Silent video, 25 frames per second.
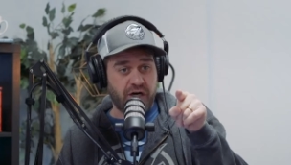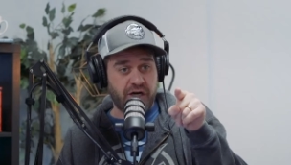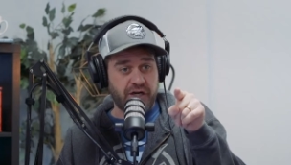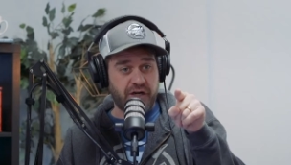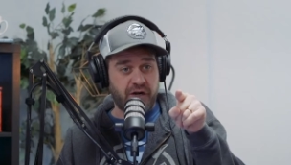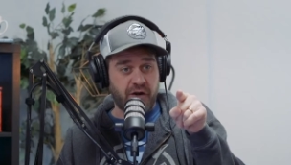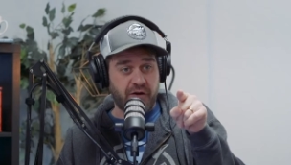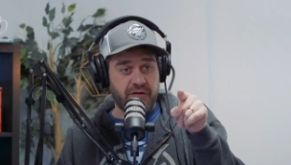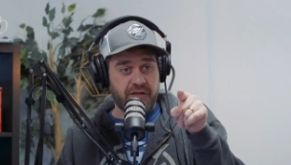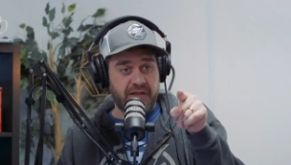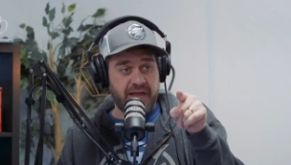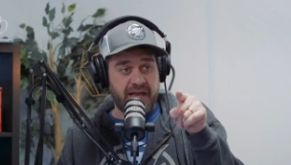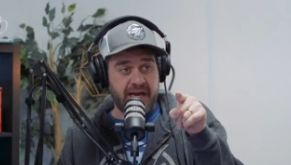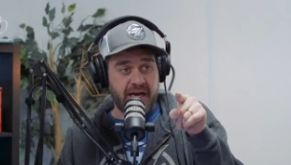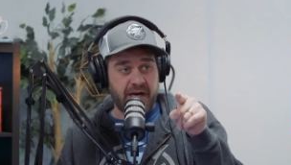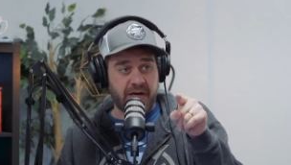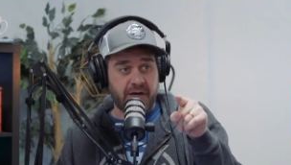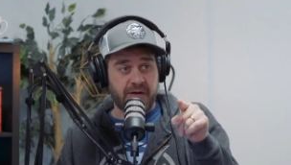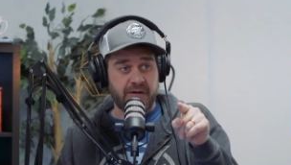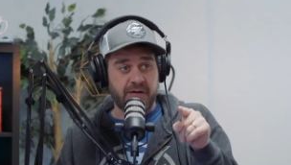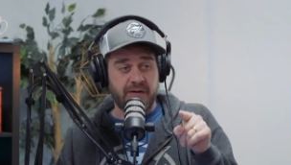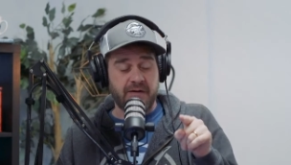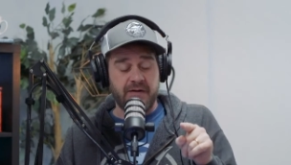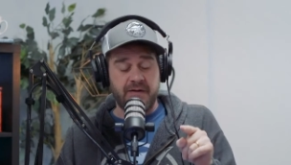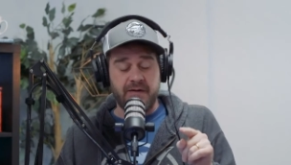to go
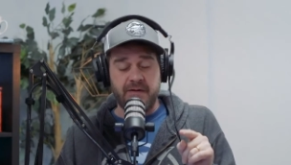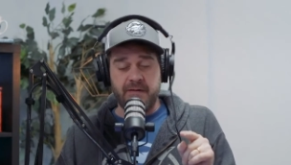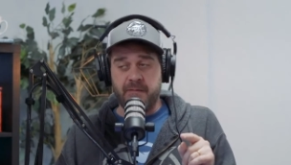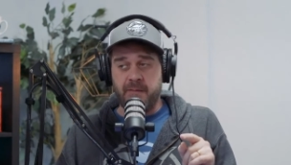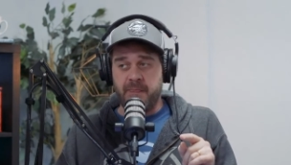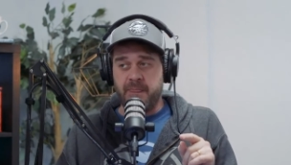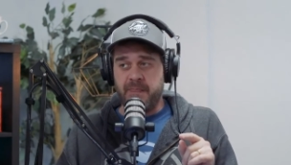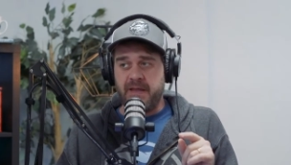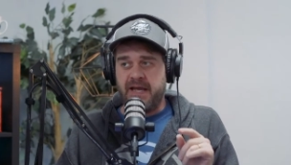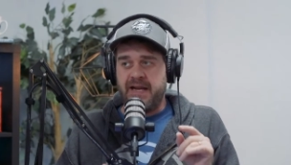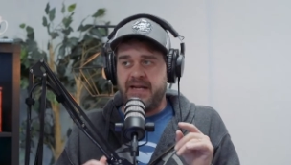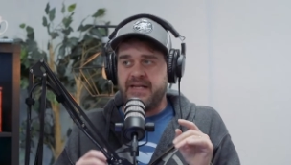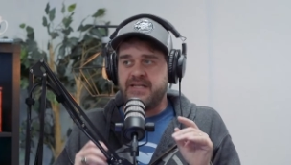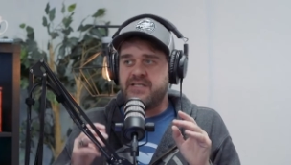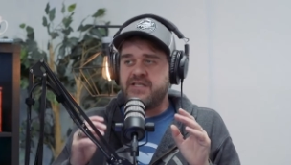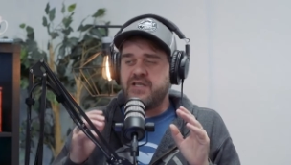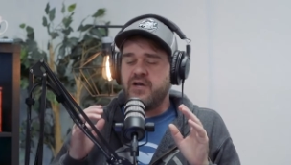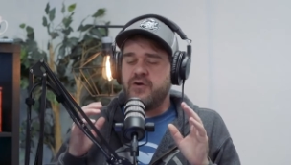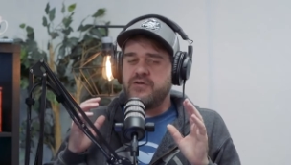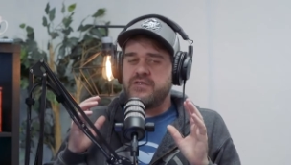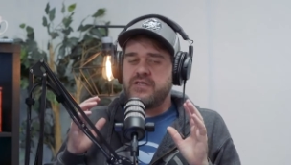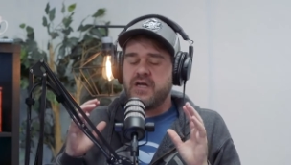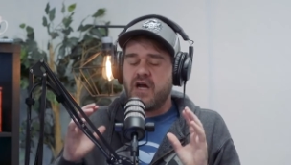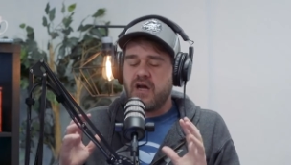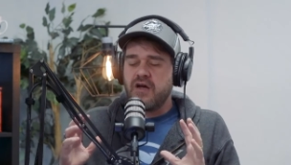there, and it's
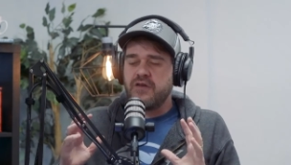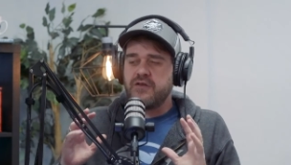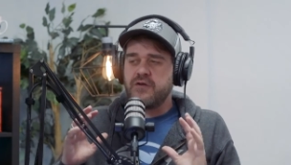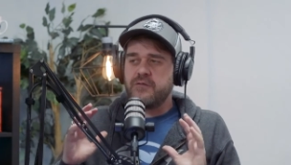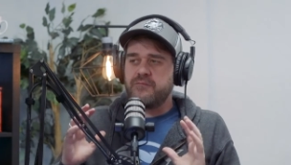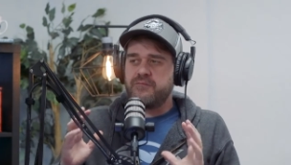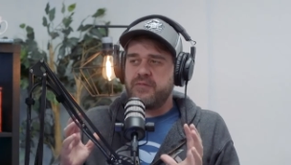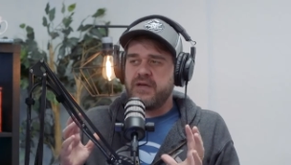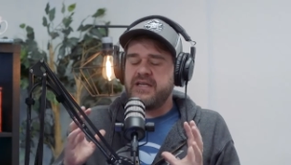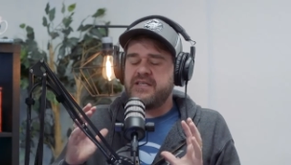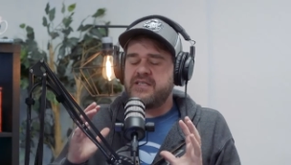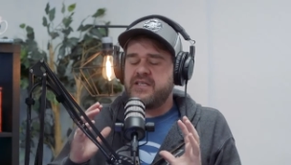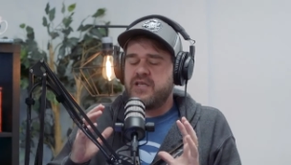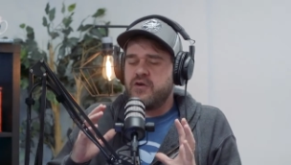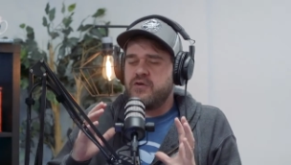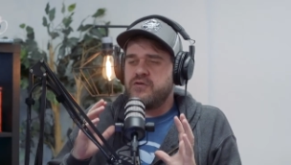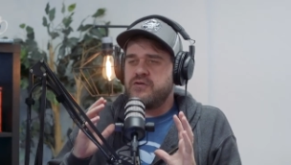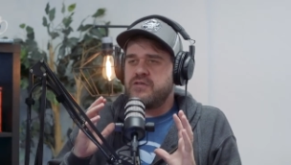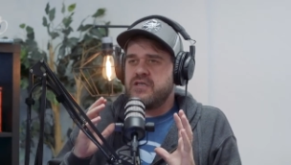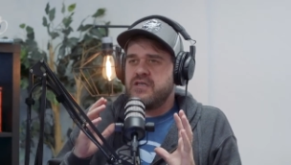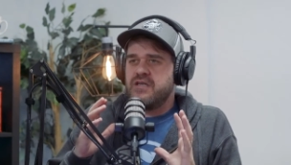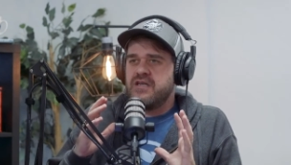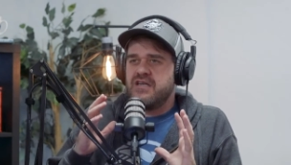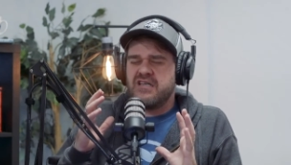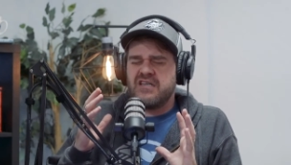those other, it's
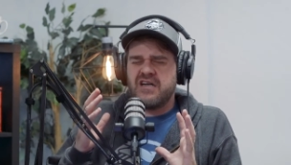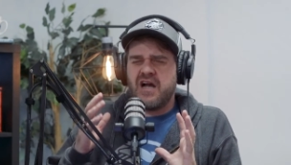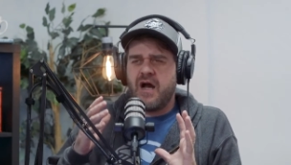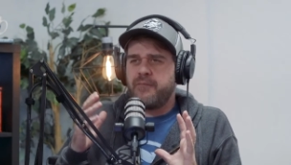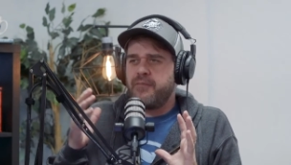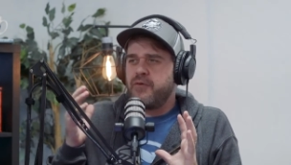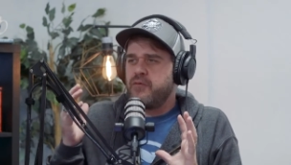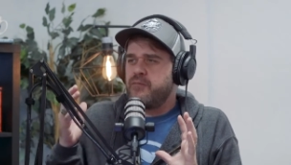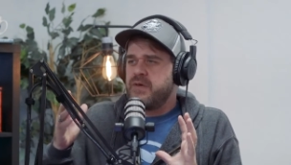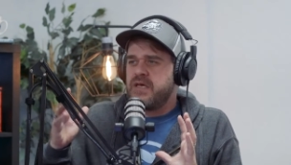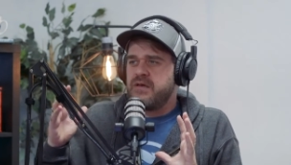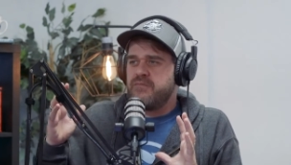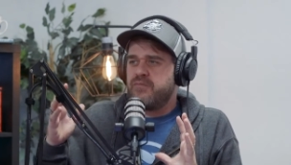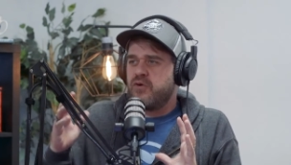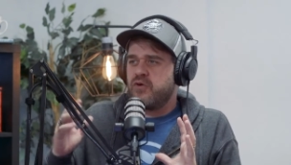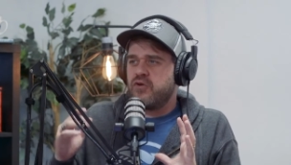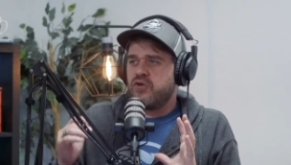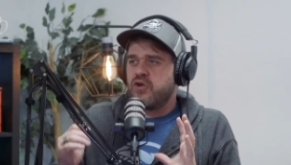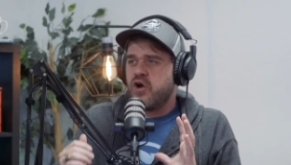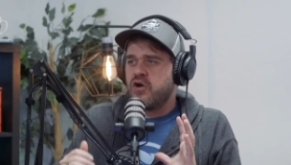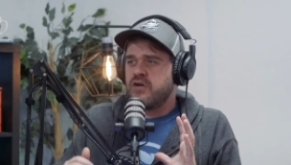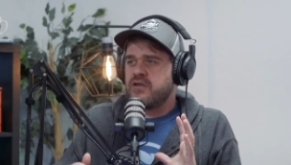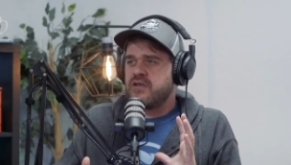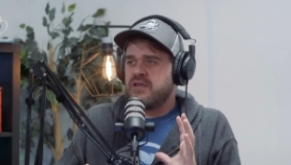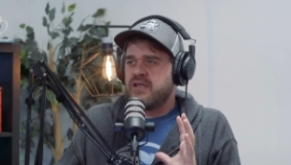those couple people
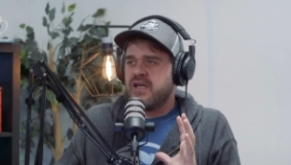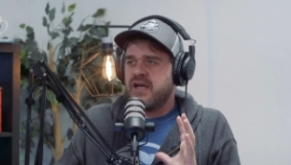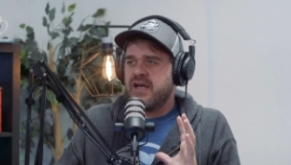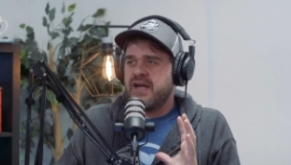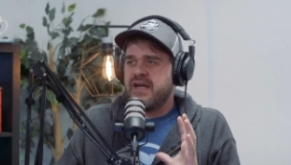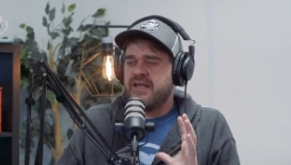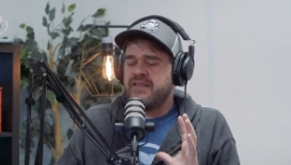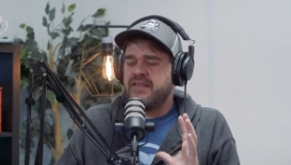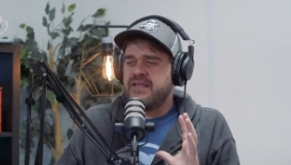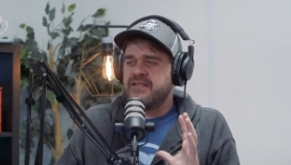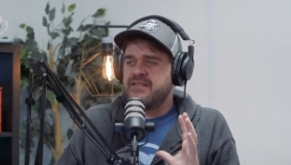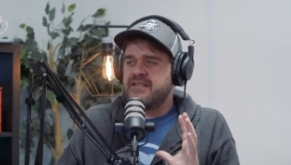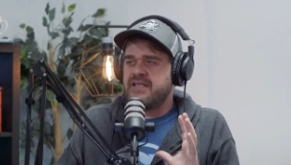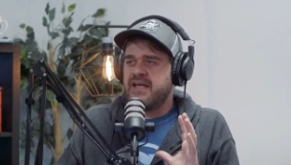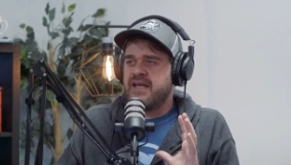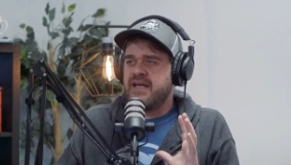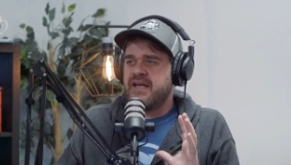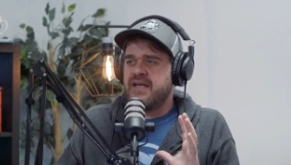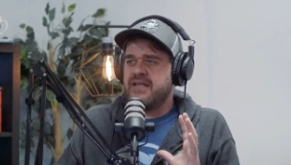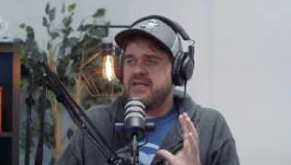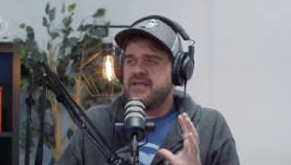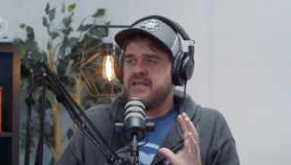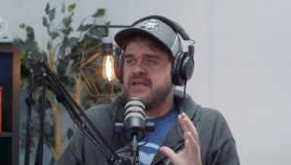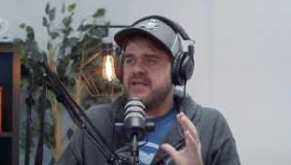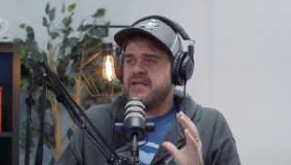along the line that
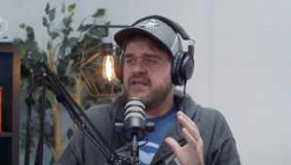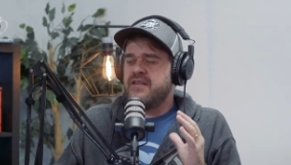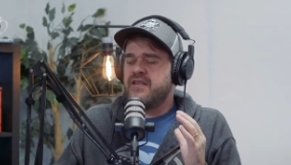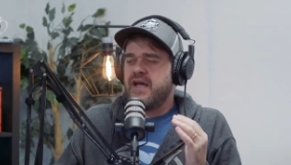said,